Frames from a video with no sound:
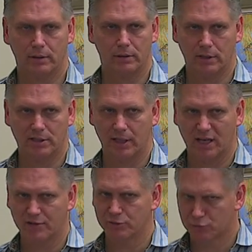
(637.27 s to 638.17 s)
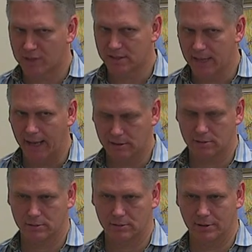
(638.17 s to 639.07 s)
It comes with strings attached.
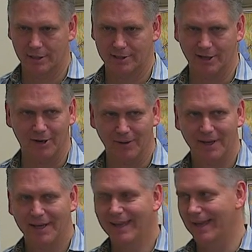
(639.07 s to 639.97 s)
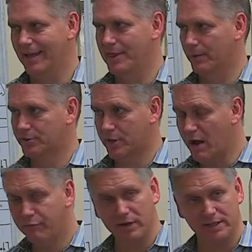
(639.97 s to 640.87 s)
And there was
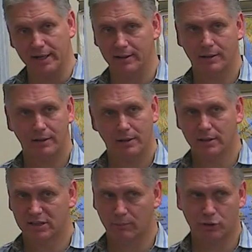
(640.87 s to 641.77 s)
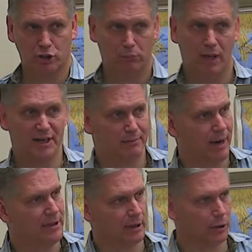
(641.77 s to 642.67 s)
conflict there. Some were so blinded
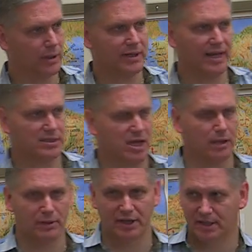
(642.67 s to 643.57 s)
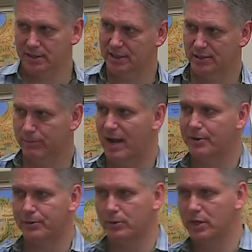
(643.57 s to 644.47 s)
by the glory days of Solomon, they didn't see the
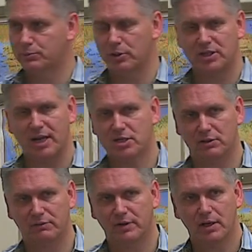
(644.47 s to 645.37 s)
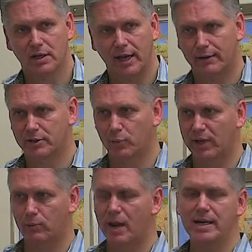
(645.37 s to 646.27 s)
practical exploitation of Herod's
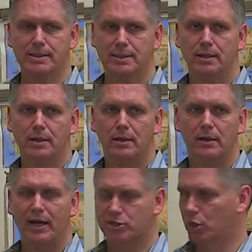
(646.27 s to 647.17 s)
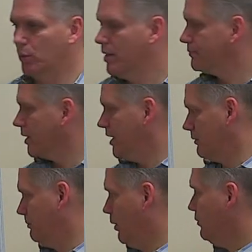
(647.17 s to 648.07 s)
wicked ways. And so they
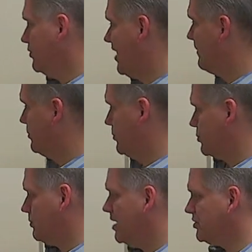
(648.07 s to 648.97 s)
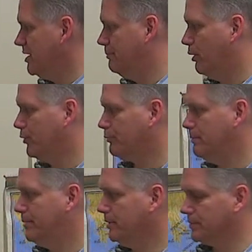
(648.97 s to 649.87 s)
were both in times of distress, and they both
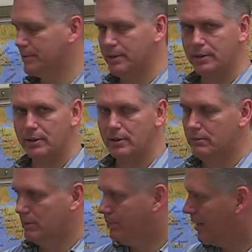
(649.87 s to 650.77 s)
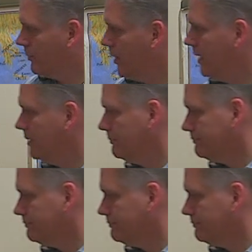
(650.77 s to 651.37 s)
rebuilt. But by the way,